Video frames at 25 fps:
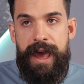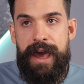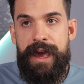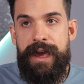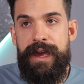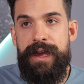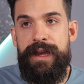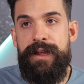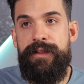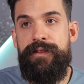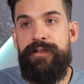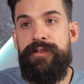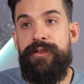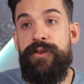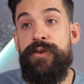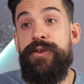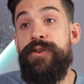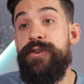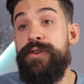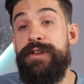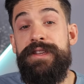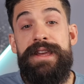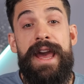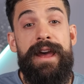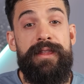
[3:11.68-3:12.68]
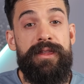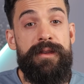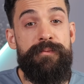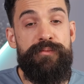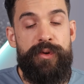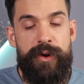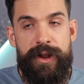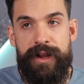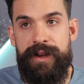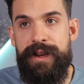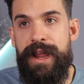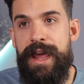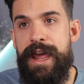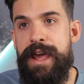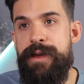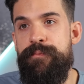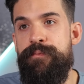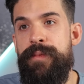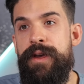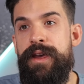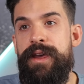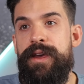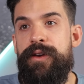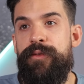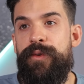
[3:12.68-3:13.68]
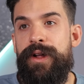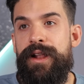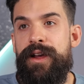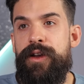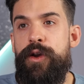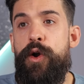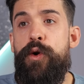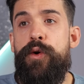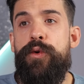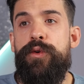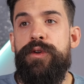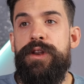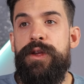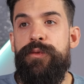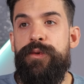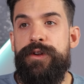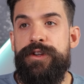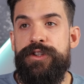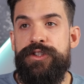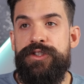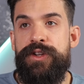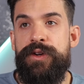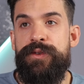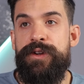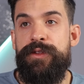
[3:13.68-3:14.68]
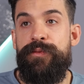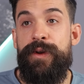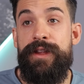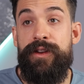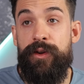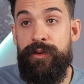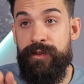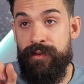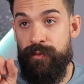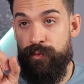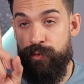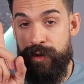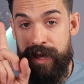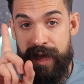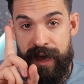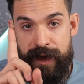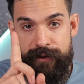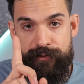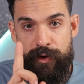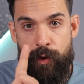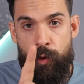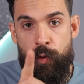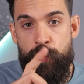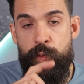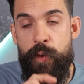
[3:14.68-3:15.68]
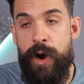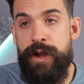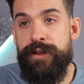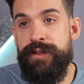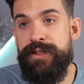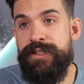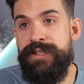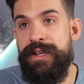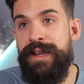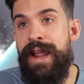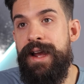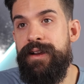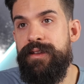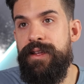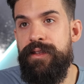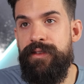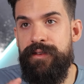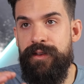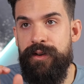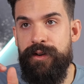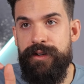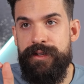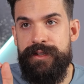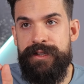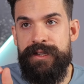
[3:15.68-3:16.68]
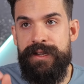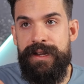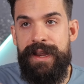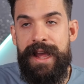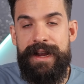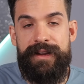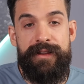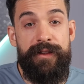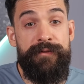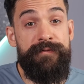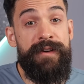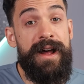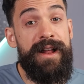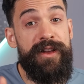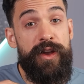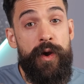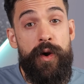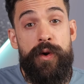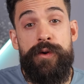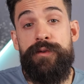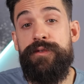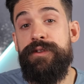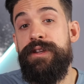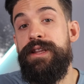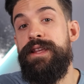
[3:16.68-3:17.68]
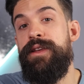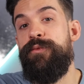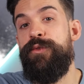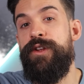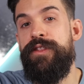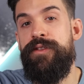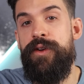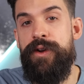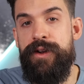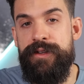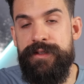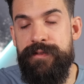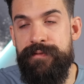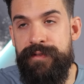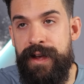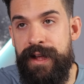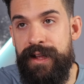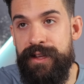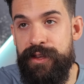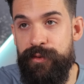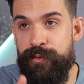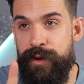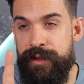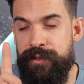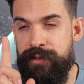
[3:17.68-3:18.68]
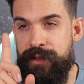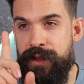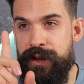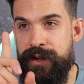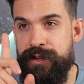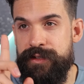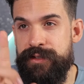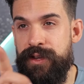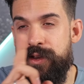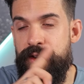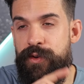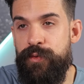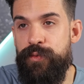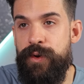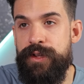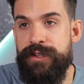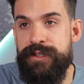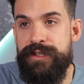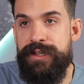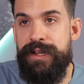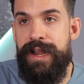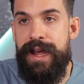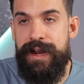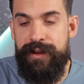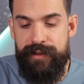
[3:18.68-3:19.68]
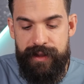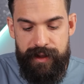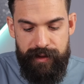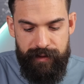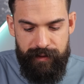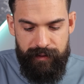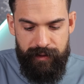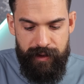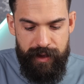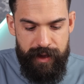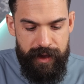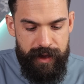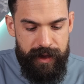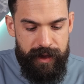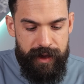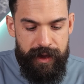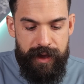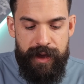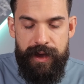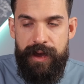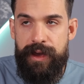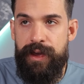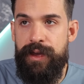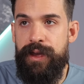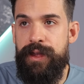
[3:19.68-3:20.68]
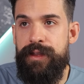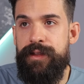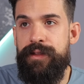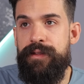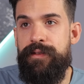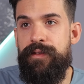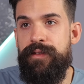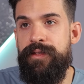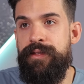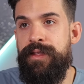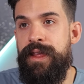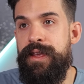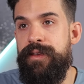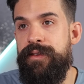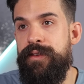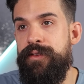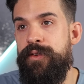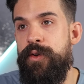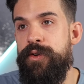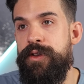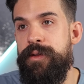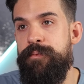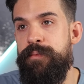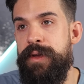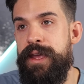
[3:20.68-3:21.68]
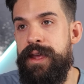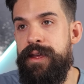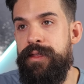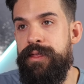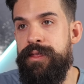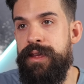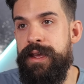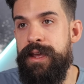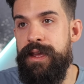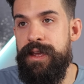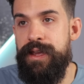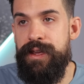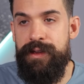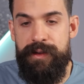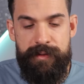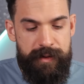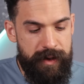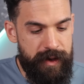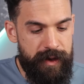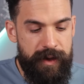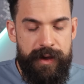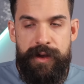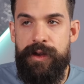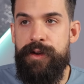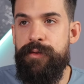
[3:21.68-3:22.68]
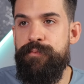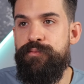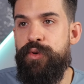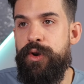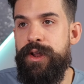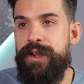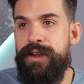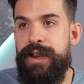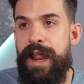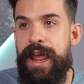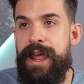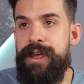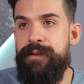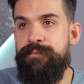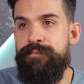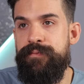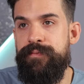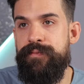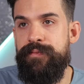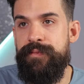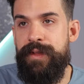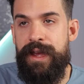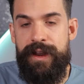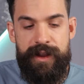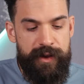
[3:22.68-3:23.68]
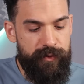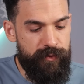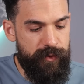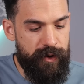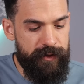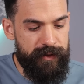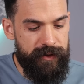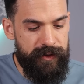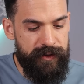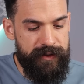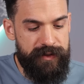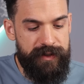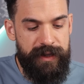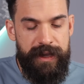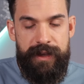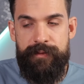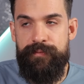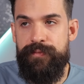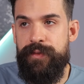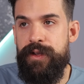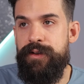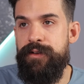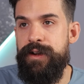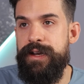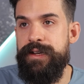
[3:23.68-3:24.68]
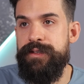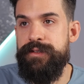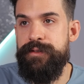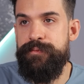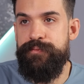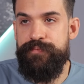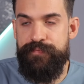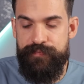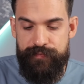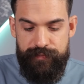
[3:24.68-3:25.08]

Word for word: And to get the product name, well, I only want to show it when we have one selected. So selected value only returns value when there's one selected. And this is going to be the product name that I want to see. All right.